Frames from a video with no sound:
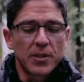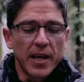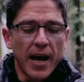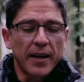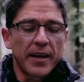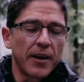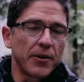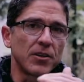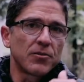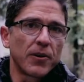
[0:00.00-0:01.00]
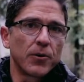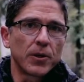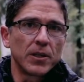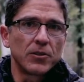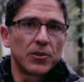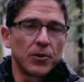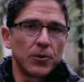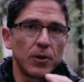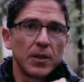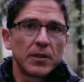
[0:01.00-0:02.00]
that carries forward
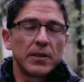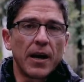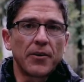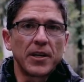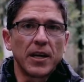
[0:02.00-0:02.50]
into now the